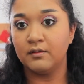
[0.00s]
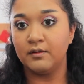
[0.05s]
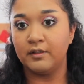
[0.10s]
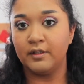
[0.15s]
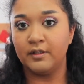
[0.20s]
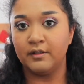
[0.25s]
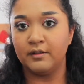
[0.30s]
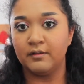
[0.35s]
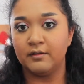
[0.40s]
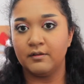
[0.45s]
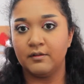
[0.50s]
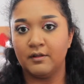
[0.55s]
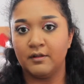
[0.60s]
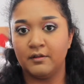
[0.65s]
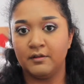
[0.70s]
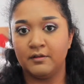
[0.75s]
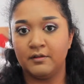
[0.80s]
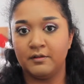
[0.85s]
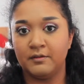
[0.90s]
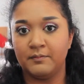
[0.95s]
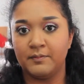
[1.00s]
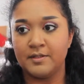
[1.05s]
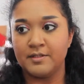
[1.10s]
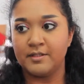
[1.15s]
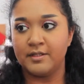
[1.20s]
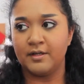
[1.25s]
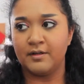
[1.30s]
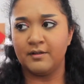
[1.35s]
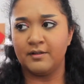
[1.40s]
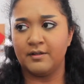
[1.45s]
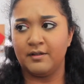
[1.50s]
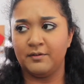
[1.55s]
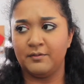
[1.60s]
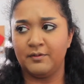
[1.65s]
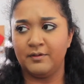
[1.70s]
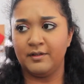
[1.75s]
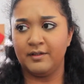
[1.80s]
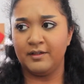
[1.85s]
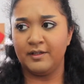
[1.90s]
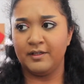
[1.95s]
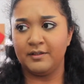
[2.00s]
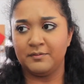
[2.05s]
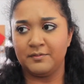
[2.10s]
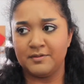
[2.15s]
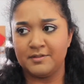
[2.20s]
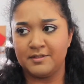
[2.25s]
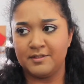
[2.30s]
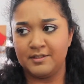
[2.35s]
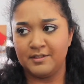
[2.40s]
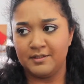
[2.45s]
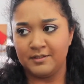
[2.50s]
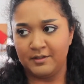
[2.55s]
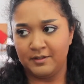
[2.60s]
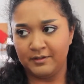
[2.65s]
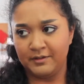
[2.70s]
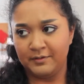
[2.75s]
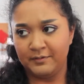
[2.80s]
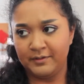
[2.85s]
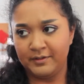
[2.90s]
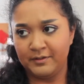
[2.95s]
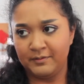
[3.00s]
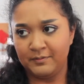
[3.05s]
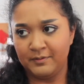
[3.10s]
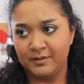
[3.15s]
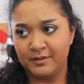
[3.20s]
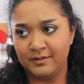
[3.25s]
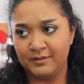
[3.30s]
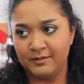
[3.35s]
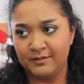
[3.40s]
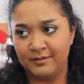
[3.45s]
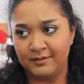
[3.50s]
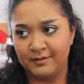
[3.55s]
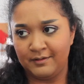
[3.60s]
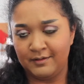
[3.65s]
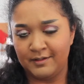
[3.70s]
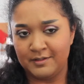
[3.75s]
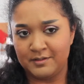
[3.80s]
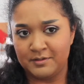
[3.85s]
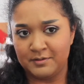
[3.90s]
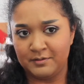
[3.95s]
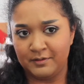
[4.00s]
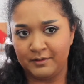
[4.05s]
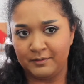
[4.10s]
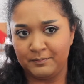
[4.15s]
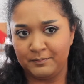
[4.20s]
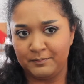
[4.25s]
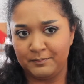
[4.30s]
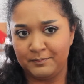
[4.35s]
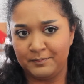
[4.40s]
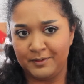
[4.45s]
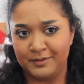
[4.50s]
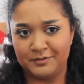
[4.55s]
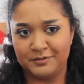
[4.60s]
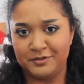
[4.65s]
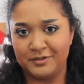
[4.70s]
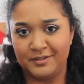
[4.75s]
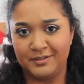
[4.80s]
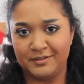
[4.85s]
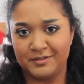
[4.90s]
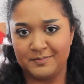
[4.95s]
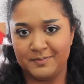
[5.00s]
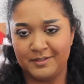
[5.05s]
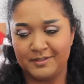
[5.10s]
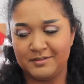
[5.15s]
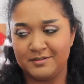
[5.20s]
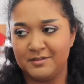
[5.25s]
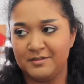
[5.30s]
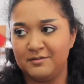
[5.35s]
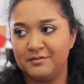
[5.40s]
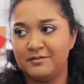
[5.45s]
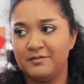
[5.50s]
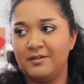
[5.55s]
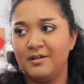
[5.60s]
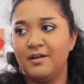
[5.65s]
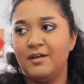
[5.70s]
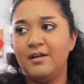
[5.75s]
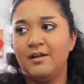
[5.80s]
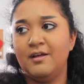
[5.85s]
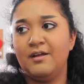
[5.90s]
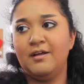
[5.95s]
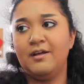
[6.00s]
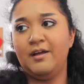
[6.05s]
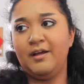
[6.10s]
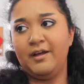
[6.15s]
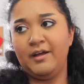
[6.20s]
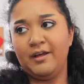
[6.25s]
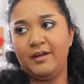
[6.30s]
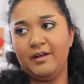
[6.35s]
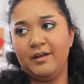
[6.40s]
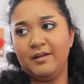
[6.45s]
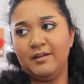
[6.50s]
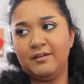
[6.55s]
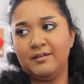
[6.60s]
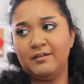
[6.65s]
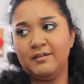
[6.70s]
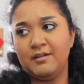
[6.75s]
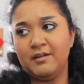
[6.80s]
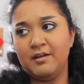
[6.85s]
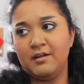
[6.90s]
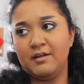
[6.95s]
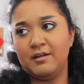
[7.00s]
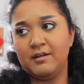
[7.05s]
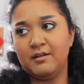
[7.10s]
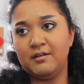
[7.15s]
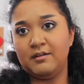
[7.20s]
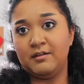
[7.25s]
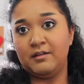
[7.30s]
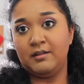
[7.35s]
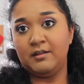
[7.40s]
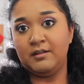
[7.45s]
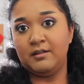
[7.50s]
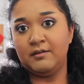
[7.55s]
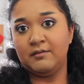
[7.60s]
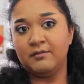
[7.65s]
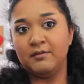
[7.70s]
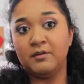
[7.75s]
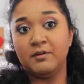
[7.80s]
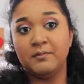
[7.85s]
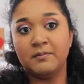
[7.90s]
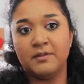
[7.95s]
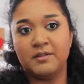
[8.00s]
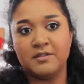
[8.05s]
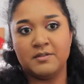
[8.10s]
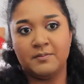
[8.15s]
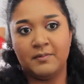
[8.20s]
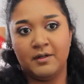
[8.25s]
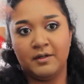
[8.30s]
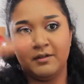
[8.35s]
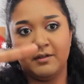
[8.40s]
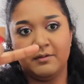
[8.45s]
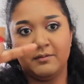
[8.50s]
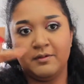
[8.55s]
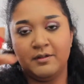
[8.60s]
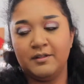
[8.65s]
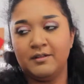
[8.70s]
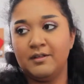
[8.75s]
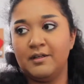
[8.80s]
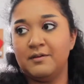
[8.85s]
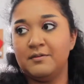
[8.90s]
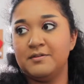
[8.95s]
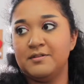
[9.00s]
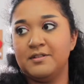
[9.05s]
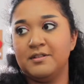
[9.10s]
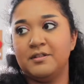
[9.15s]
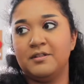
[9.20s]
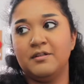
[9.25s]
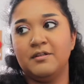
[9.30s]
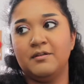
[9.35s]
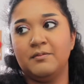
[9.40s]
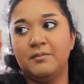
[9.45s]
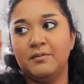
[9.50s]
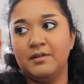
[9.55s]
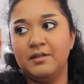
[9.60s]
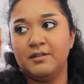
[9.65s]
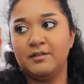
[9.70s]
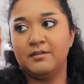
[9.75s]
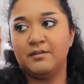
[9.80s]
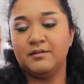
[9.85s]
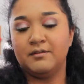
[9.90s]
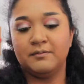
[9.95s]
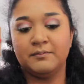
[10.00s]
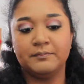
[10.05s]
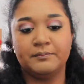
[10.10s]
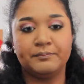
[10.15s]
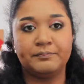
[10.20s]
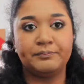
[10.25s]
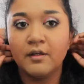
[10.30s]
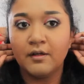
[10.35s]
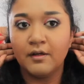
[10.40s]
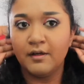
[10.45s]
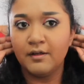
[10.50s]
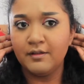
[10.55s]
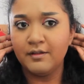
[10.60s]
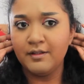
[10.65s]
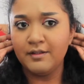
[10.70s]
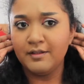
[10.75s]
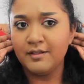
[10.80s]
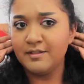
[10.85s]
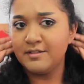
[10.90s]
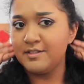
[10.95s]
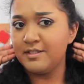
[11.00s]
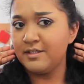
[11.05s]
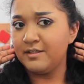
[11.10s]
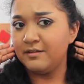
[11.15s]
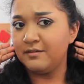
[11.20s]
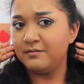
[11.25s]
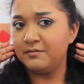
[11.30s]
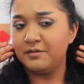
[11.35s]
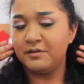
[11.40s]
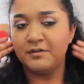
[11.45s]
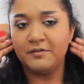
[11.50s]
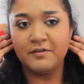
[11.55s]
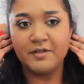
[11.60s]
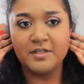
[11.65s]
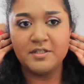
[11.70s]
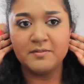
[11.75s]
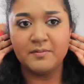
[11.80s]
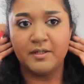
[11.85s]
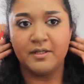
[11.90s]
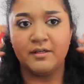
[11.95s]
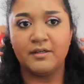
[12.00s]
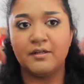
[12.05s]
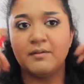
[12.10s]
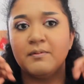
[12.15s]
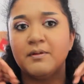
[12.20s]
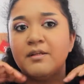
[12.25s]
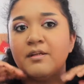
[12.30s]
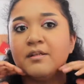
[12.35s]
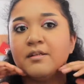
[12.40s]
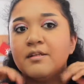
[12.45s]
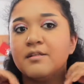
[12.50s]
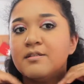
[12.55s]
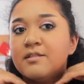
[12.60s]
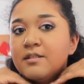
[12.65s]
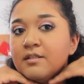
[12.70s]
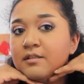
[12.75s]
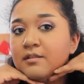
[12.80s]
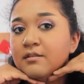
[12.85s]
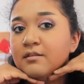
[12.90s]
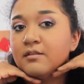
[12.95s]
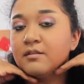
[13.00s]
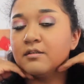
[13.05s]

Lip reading: The other mascara that I really liked was the Dolly Wink one, and that's like butt shit expensive. And the Voluminous Manga one, that was a good one. I think that's it for the face makeup. I think that's it.